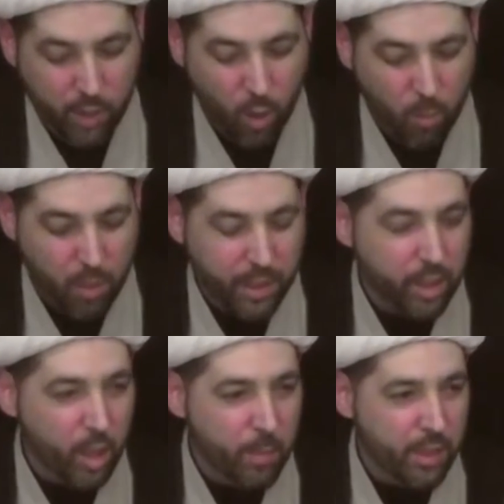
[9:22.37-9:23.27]
don't bring
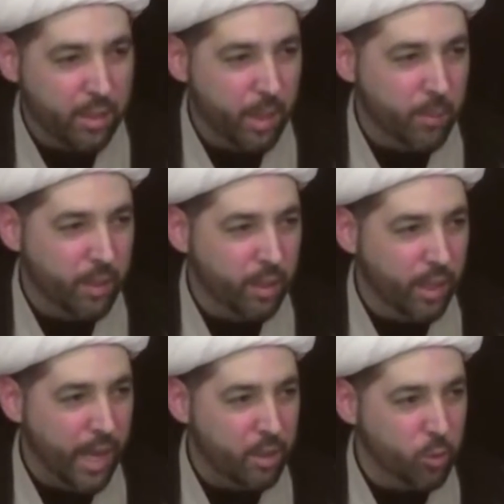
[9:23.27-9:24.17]
it up except in
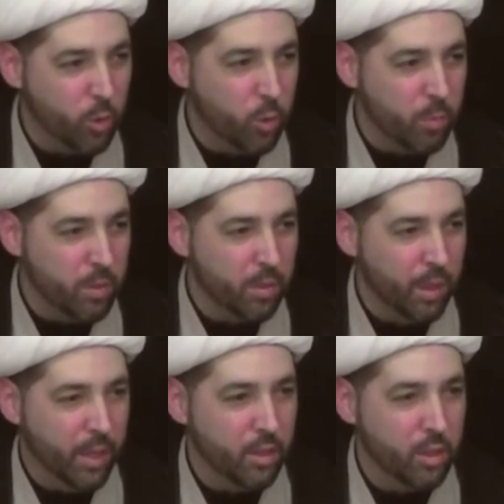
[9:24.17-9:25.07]
classrooms
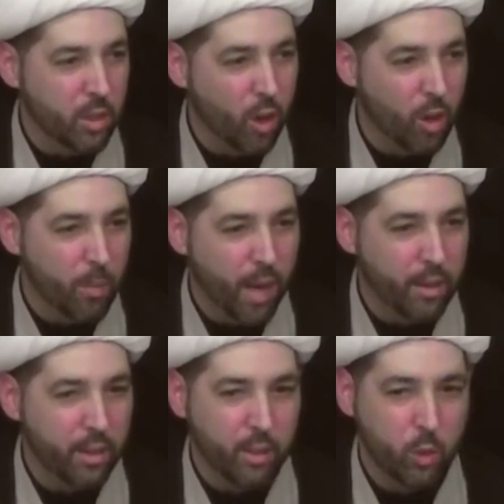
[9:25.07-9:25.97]
and just talk
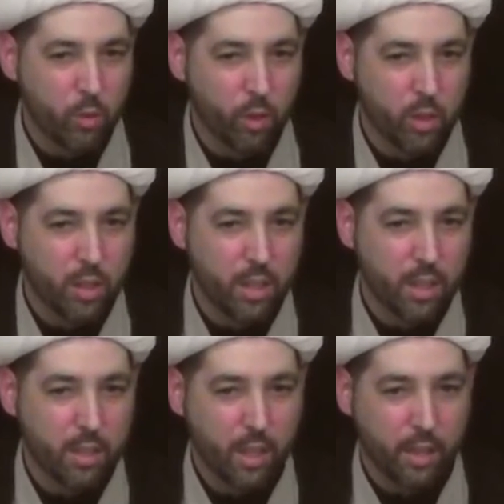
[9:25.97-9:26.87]
about it in
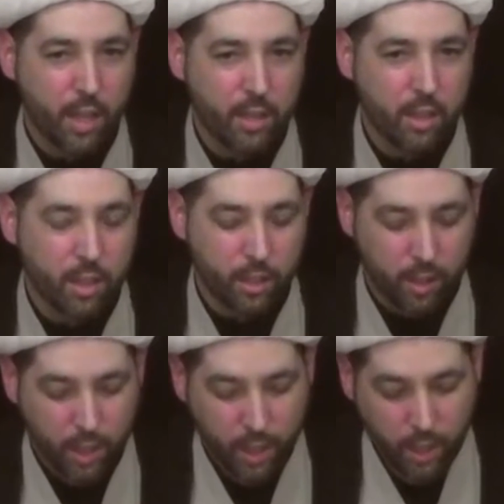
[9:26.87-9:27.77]
universities, and that's it.